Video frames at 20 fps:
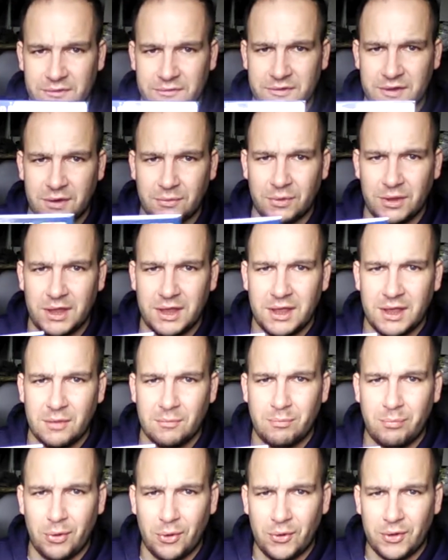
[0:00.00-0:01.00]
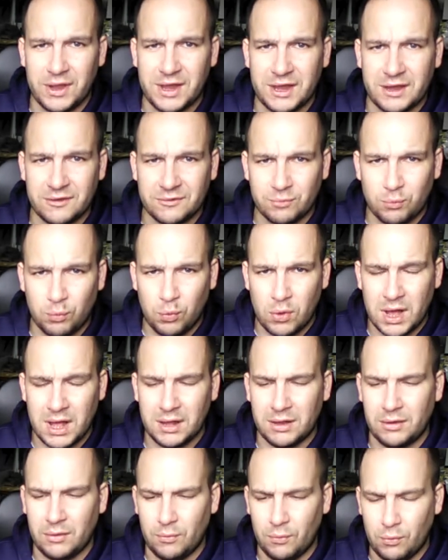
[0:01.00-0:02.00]
So, but it is
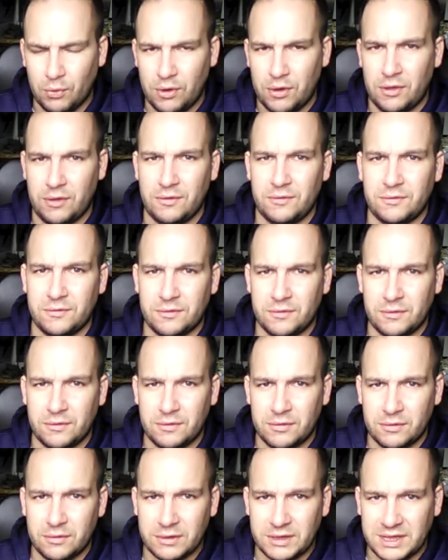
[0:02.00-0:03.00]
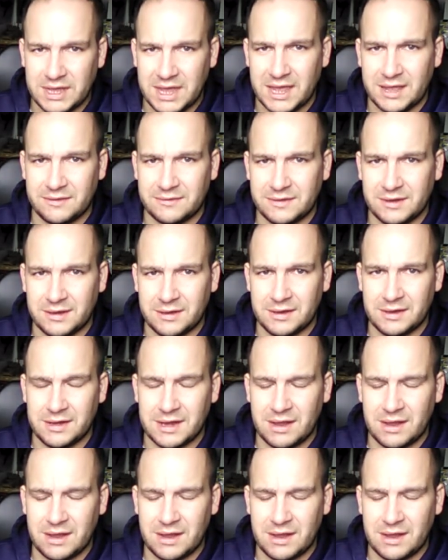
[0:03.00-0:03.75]
well worth getting.